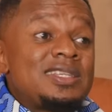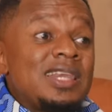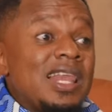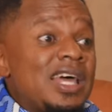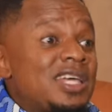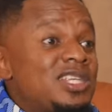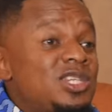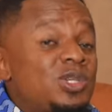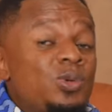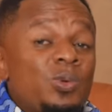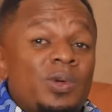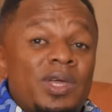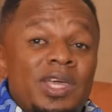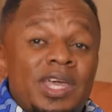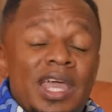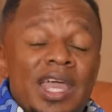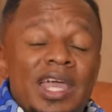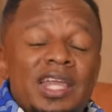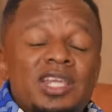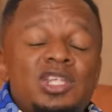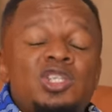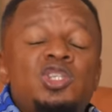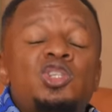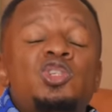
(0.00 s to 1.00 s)
last week
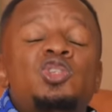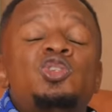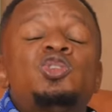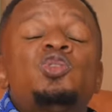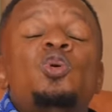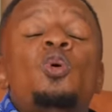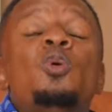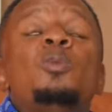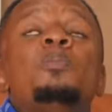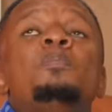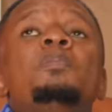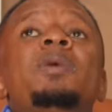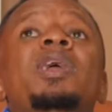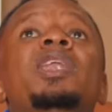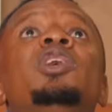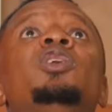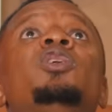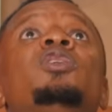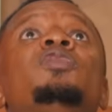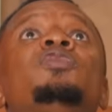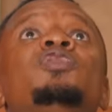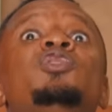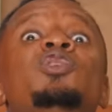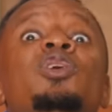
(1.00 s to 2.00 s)
and so many
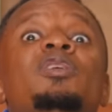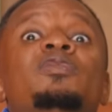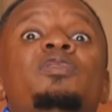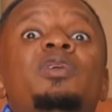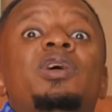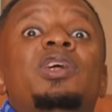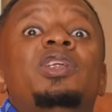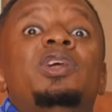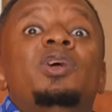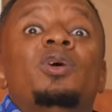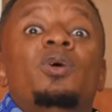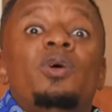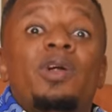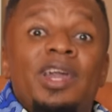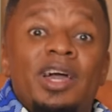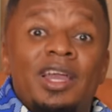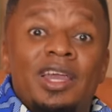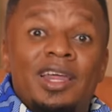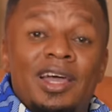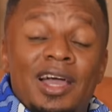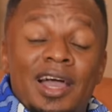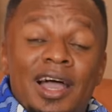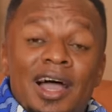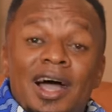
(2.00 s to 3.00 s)
of you have already
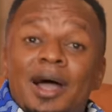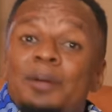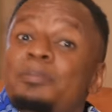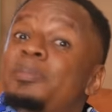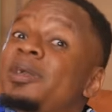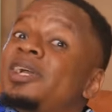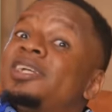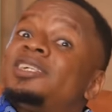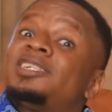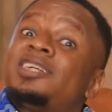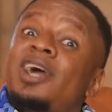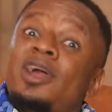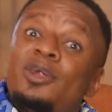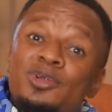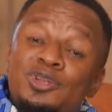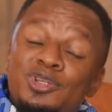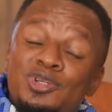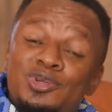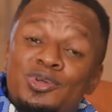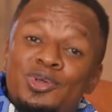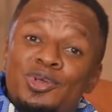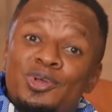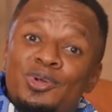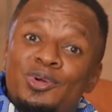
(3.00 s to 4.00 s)
ordered. A big shout out
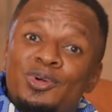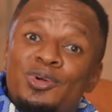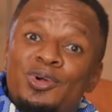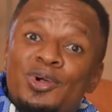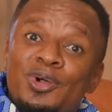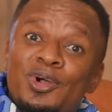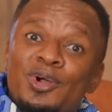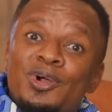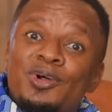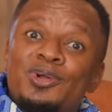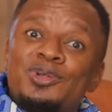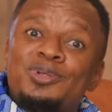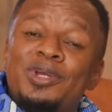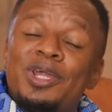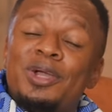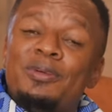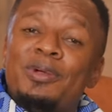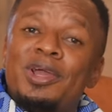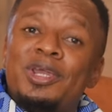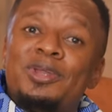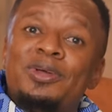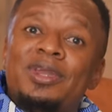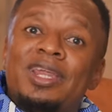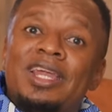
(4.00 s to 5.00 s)
to you. Today
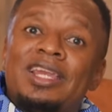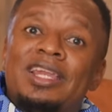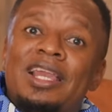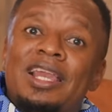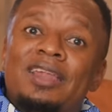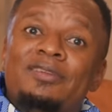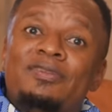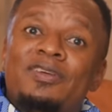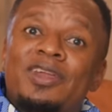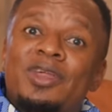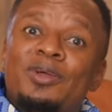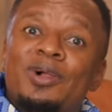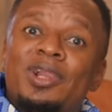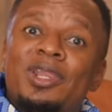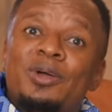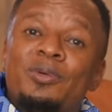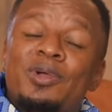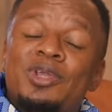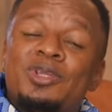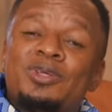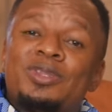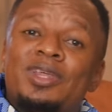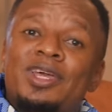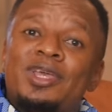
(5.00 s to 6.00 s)
we're doing a delivery all the
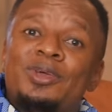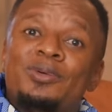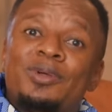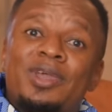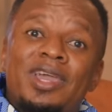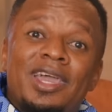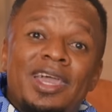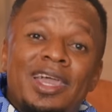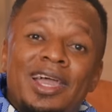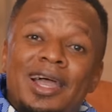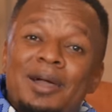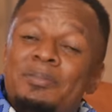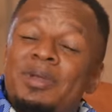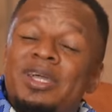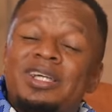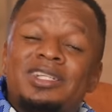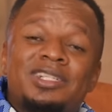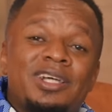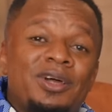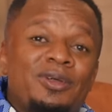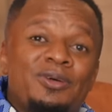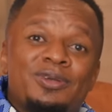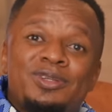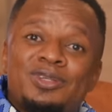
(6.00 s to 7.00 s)
way to the UK. A big
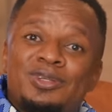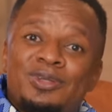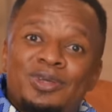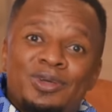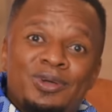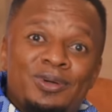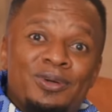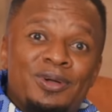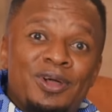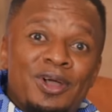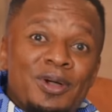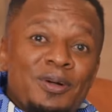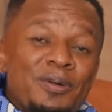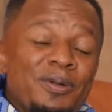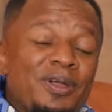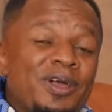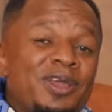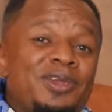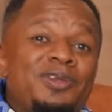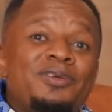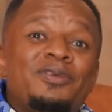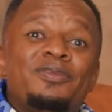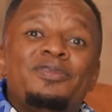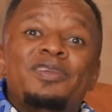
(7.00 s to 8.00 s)
shout out to you.
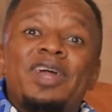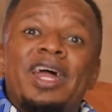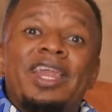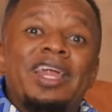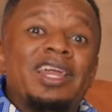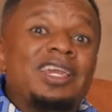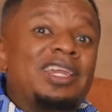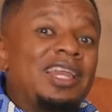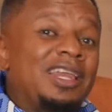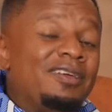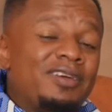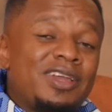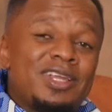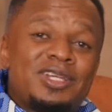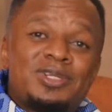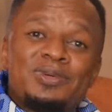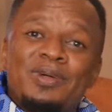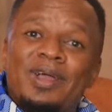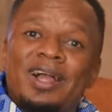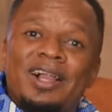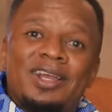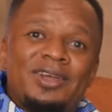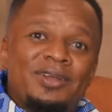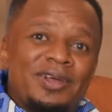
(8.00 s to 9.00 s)
We've done a delivery
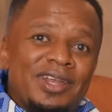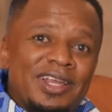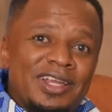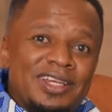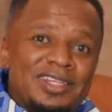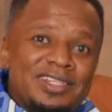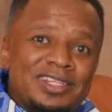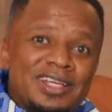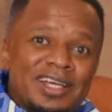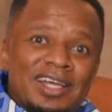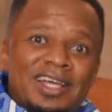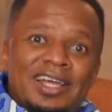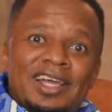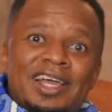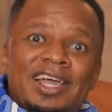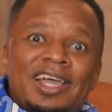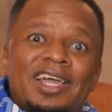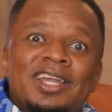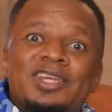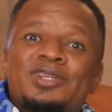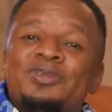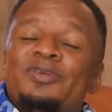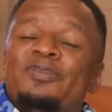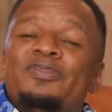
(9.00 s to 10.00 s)
to Eldoret
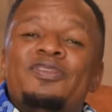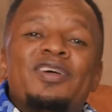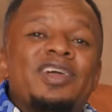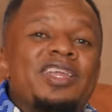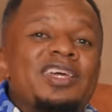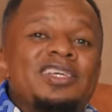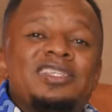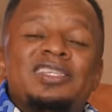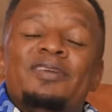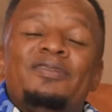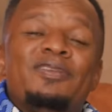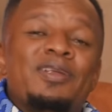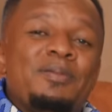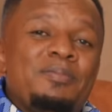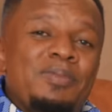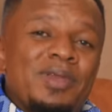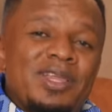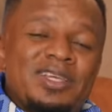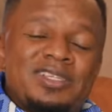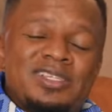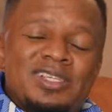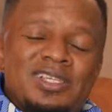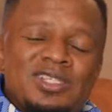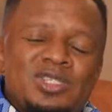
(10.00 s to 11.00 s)
and to various different
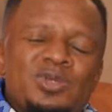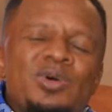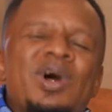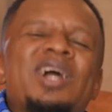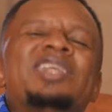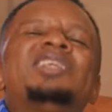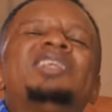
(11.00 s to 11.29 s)
places. So I